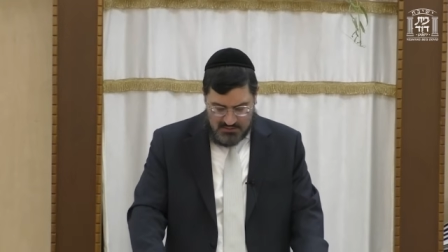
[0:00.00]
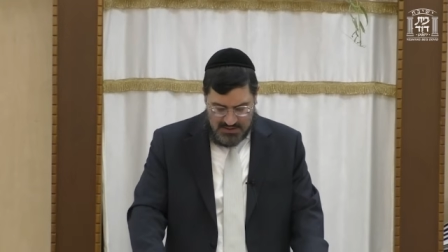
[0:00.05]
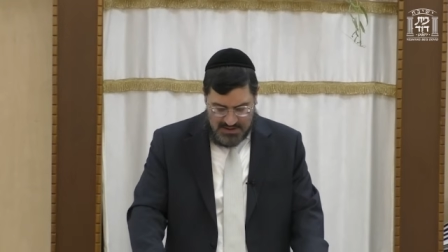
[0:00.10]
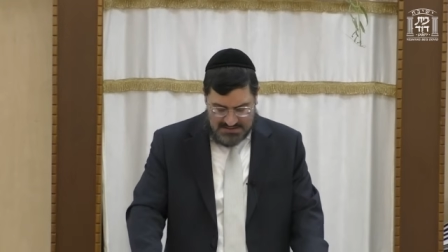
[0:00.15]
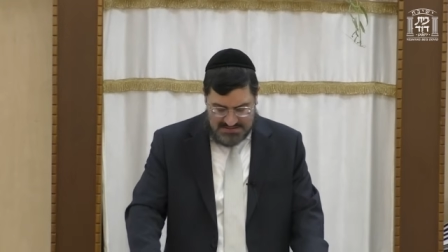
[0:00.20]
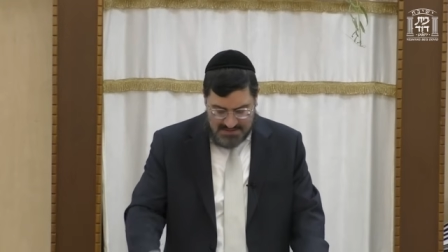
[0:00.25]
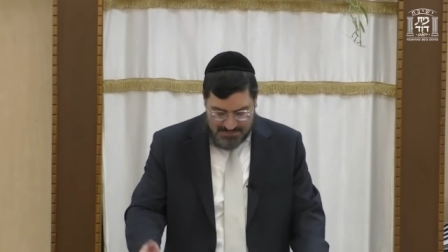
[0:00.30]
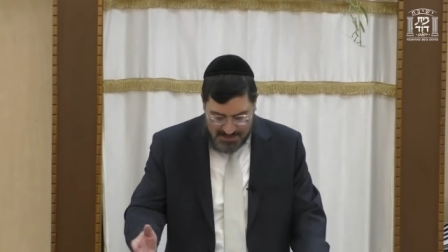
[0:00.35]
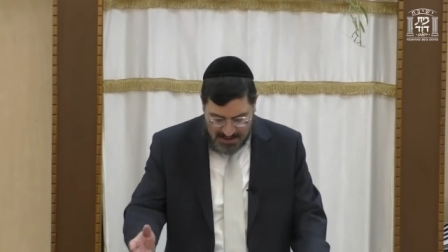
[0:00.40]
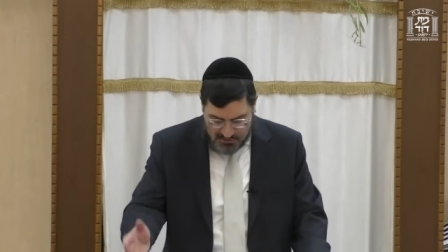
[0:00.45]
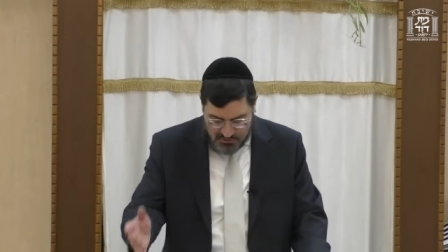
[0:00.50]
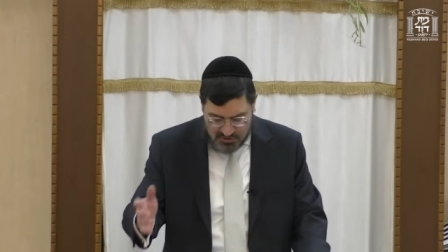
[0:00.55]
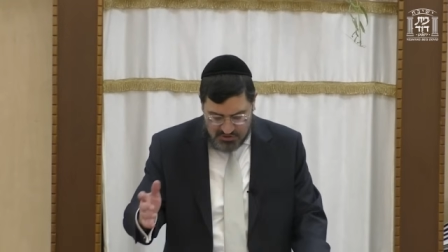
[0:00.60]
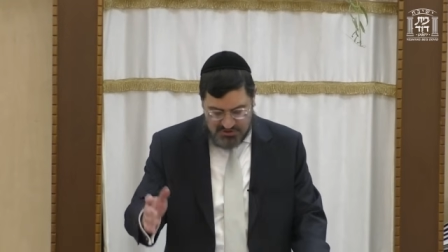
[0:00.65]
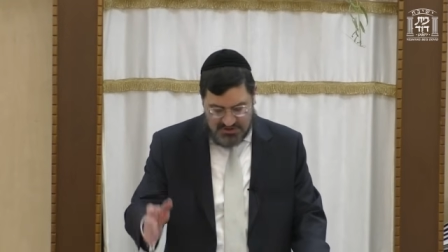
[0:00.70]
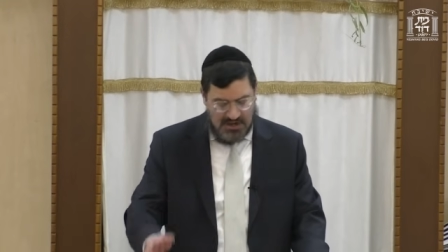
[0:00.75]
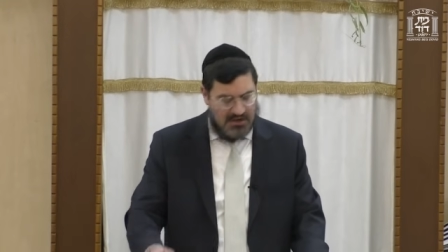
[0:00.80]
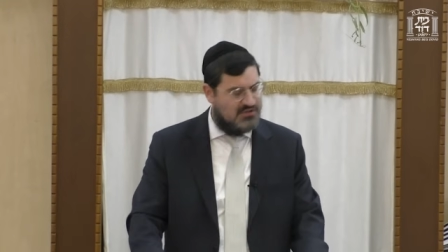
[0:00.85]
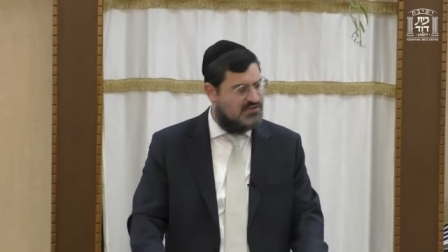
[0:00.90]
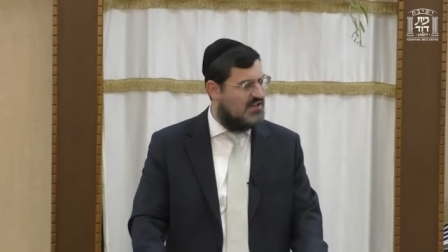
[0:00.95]
as the
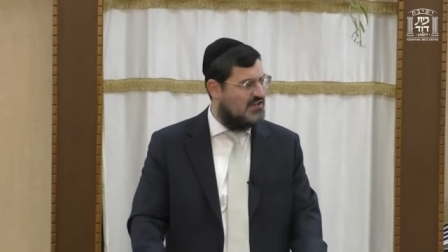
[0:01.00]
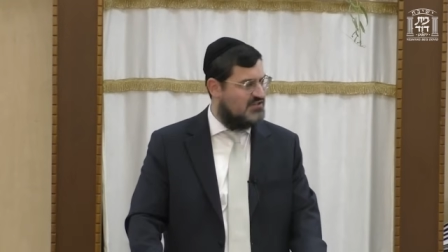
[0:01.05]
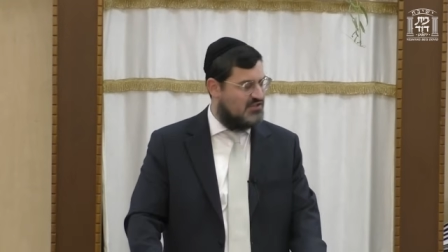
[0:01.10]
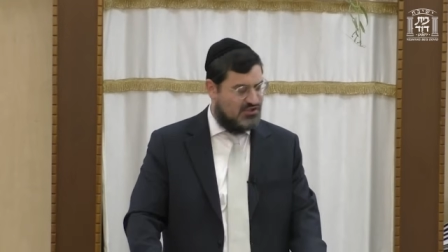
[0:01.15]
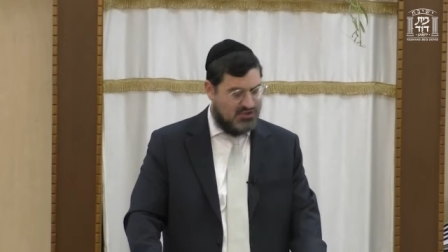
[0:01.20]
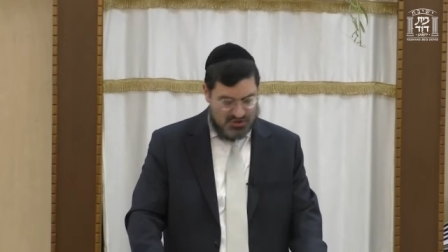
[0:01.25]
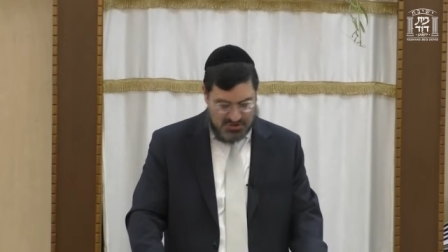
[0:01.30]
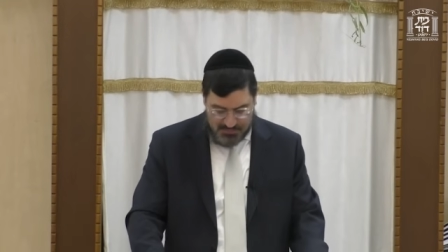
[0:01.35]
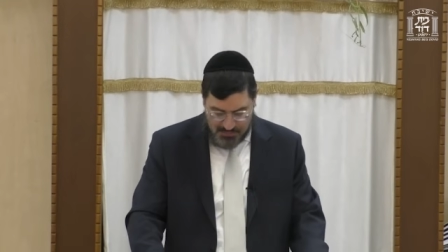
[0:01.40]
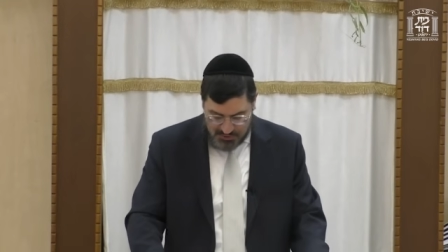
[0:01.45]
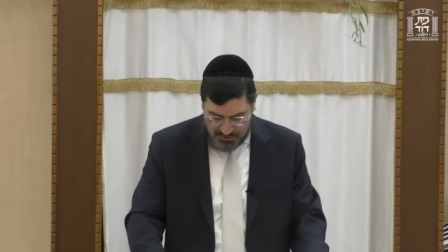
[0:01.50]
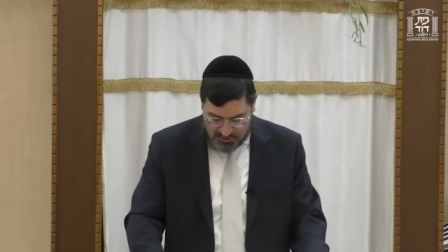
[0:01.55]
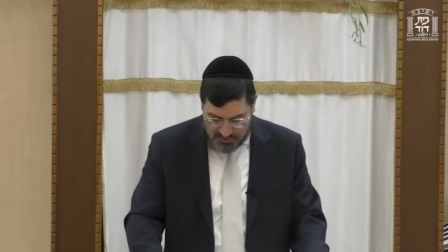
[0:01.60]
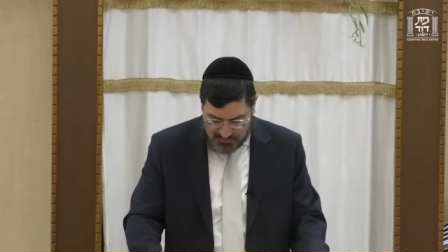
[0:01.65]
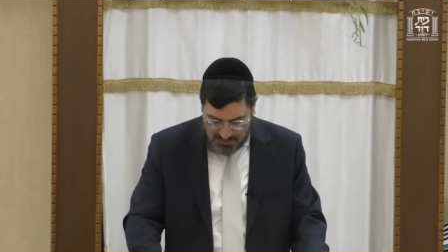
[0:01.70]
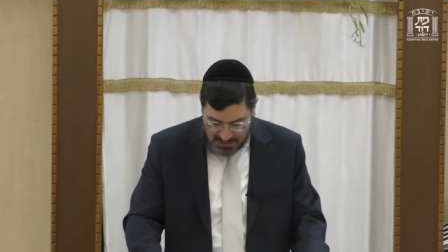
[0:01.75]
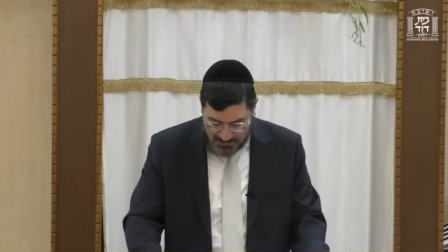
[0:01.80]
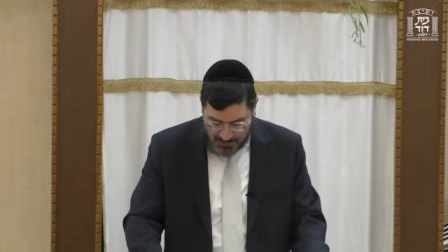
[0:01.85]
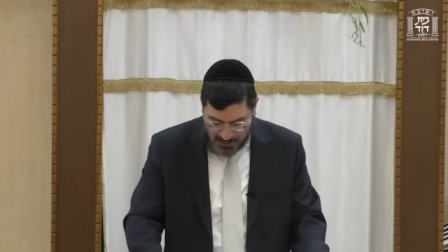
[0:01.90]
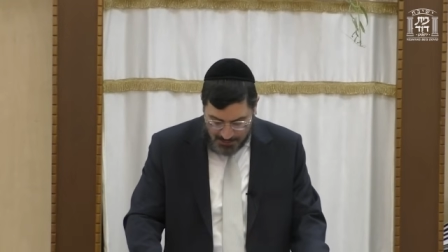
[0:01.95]
Medrash tells us in Shemos
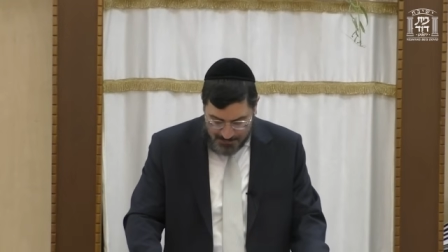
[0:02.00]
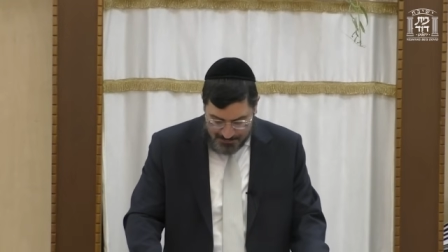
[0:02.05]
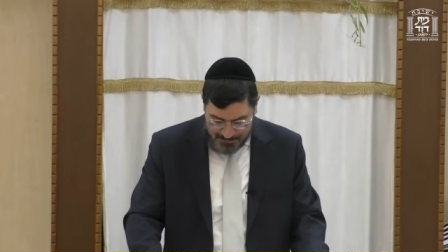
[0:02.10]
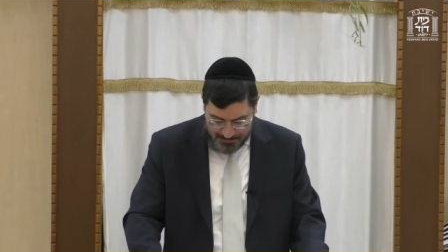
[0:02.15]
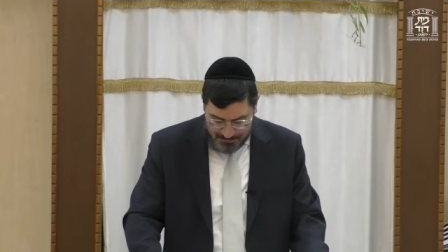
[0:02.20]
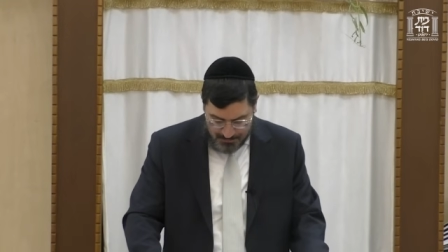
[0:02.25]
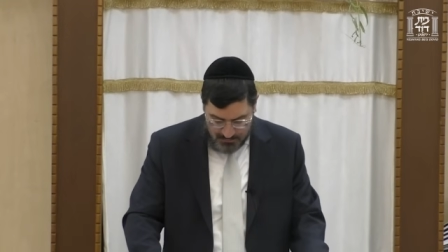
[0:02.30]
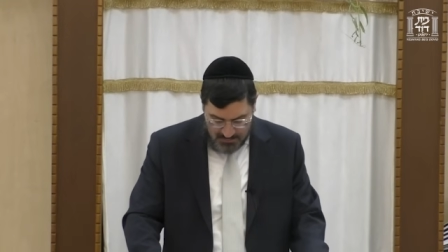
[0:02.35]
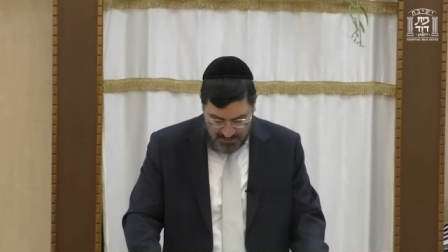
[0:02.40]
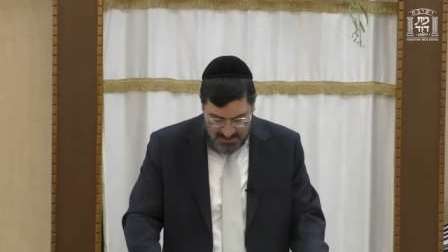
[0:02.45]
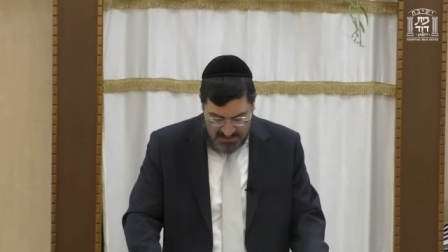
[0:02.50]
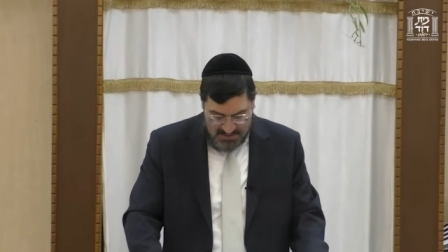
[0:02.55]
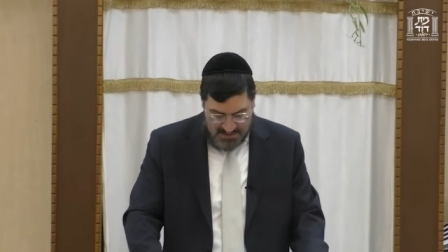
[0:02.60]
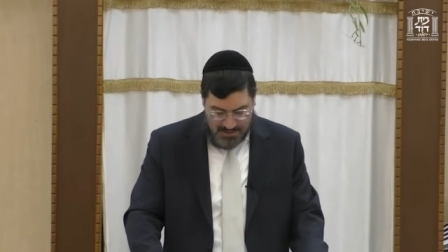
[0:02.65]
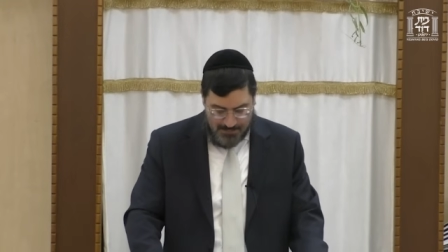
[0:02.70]
Rabbah,